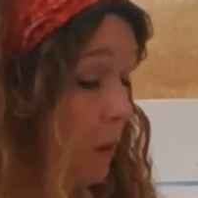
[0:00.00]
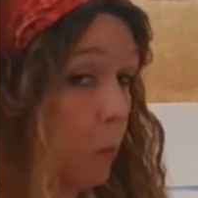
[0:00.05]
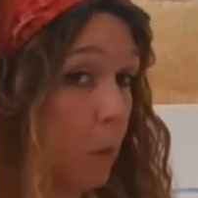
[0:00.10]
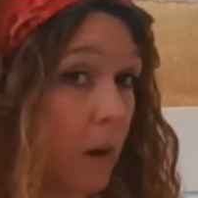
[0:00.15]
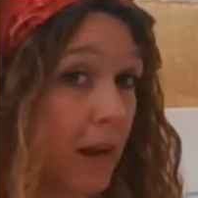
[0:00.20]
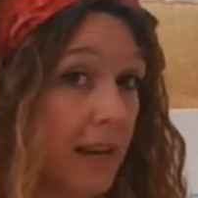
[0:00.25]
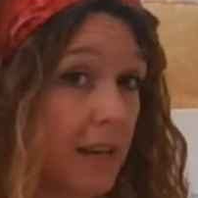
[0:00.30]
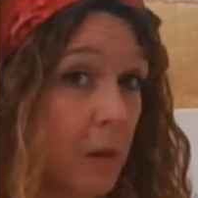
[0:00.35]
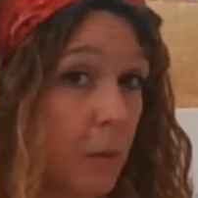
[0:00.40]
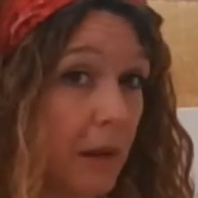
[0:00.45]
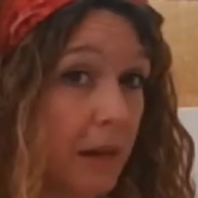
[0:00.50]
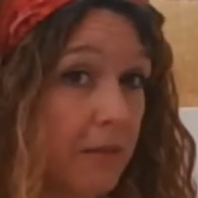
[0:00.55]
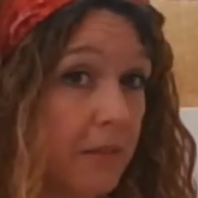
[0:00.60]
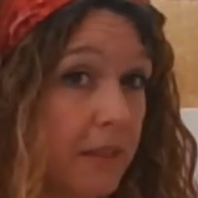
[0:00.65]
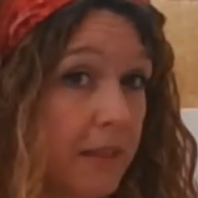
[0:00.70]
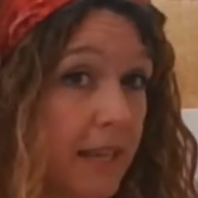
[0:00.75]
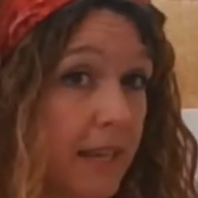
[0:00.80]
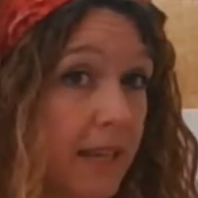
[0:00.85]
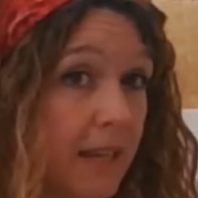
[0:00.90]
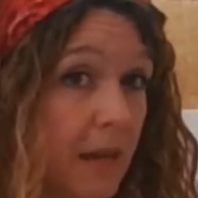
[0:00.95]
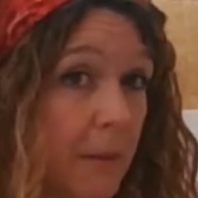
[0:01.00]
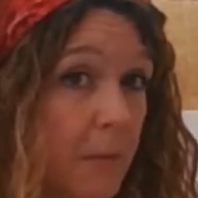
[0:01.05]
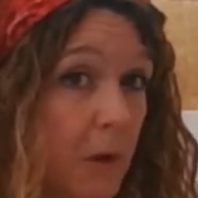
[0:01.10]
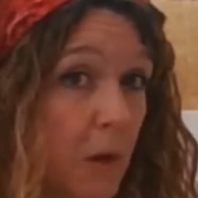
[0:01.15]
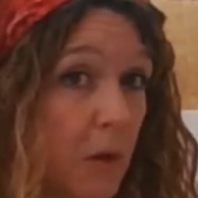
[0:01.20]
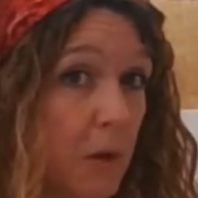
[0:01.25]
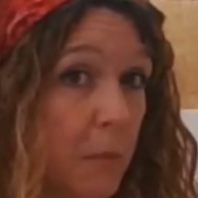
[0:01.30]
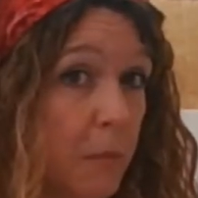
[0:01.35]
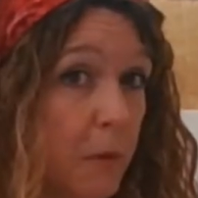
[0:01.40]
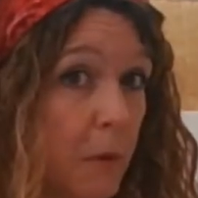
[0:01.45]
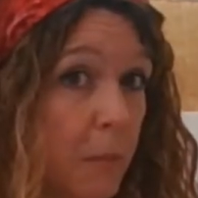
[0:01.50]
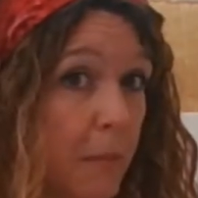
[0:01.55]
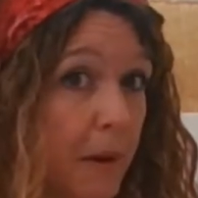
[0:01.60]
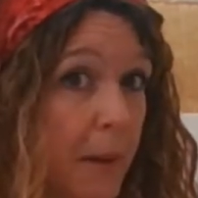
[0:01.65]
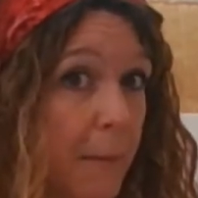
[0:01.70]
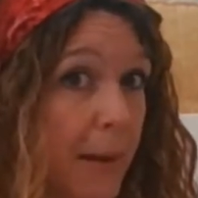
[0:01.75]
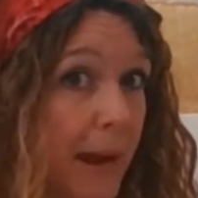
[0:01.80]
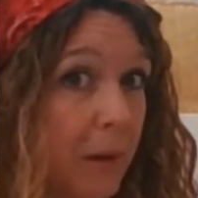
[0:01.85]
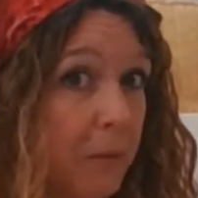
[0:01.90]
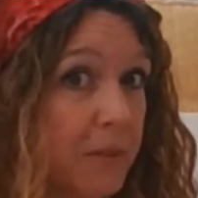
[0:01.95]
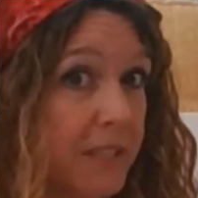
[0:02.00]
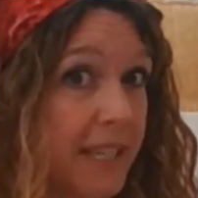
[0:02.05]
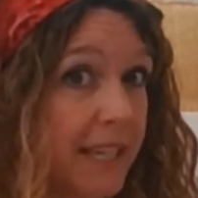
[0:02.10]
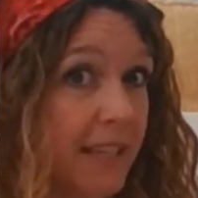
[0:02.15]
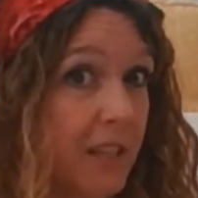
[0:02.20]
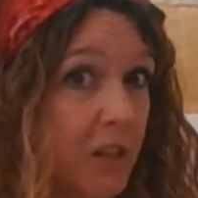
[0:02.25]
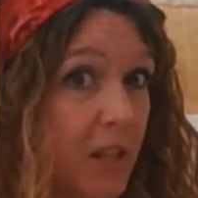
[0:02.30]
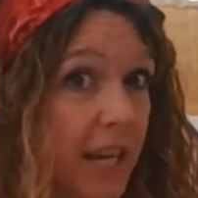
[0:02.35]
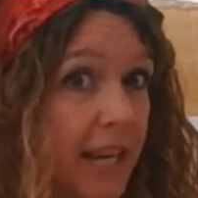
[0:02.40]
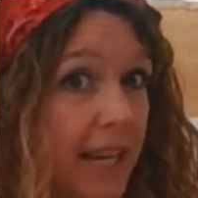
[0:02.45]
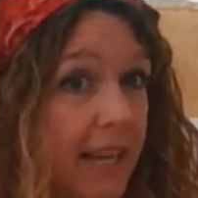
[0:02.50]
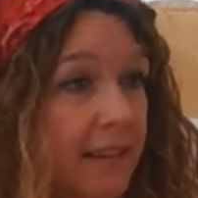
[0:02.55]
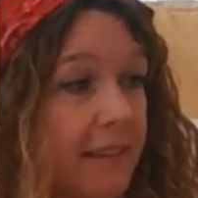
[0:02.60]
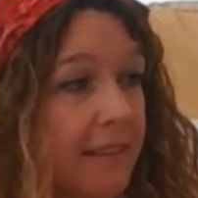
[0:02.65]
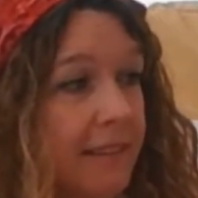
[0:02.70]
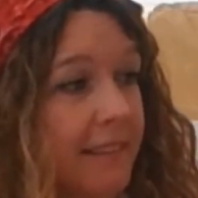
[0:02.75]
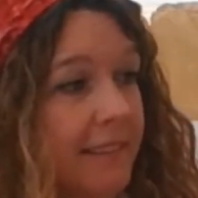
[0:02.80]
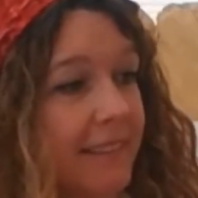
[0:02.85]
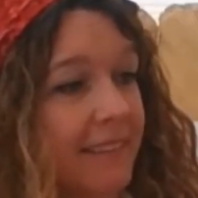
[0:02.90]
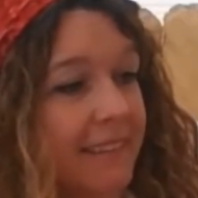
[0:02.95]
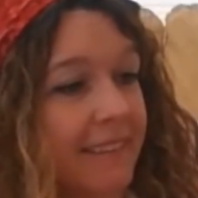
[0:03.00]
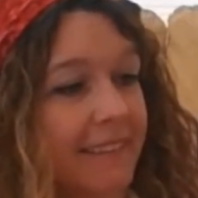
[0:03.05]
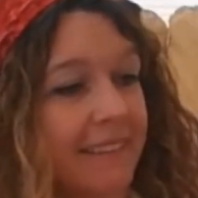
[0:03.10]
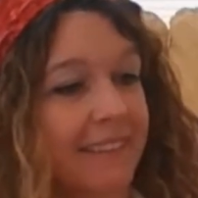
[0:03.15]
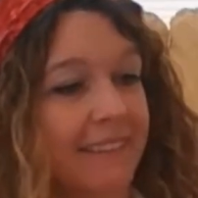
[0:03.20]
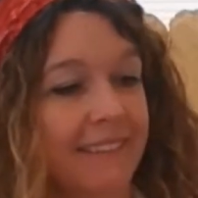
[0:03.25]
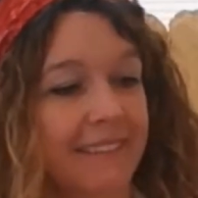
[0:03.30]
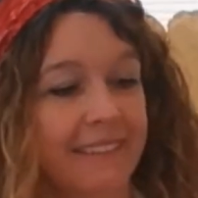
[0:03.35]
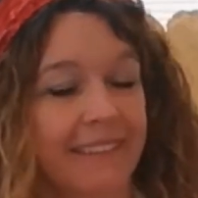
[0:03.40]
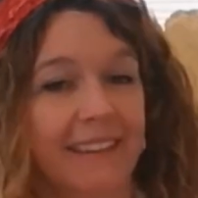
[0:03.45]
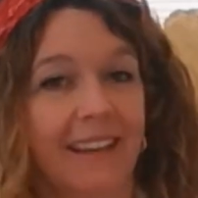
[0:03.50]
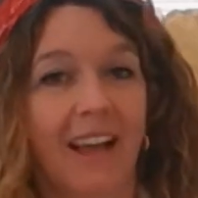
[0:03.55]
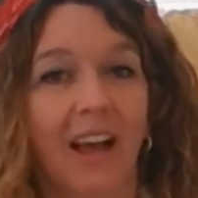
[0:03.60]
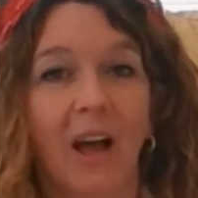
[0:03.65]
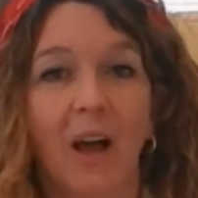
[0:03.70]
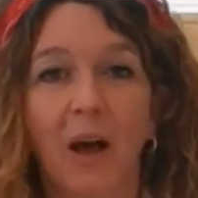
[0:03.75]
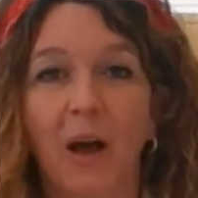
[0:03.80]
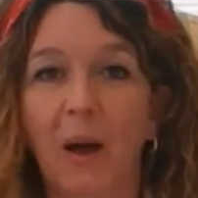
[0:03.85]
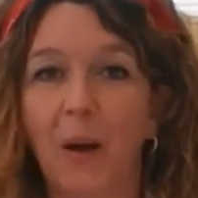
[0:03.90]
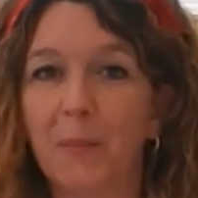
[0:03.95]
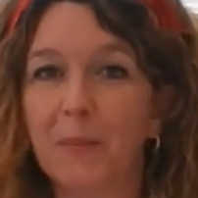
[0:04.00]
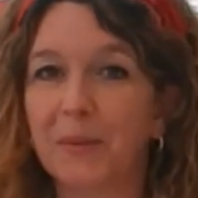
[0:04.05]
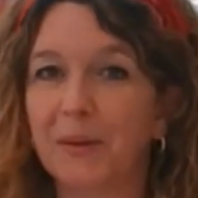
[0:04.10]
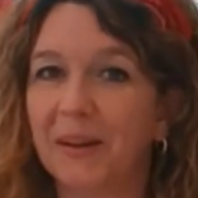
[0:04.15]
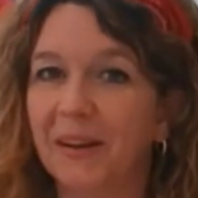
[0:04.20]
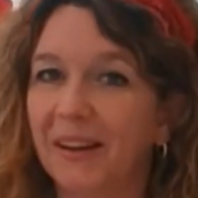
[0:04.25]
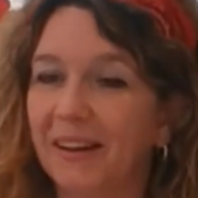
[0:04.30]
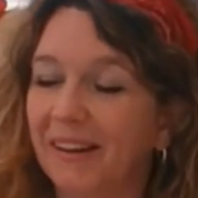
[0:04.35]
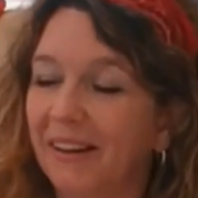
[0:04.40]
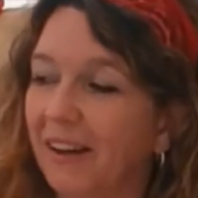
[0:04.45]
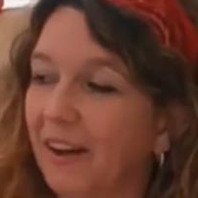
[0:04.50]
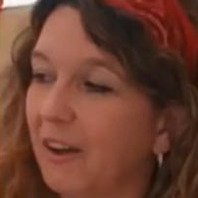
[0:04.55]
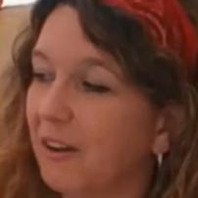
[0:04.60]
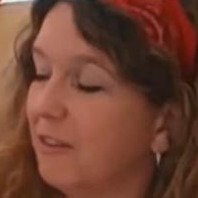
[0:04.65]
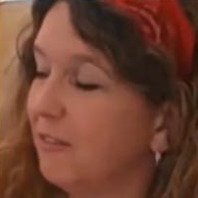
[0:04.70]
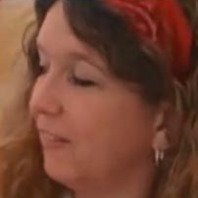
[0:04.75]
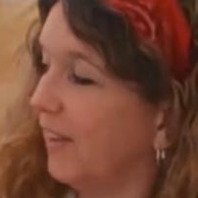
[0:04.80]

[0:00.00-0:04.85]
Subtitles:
While you have a think, I'm going to put my bouncing chicken up over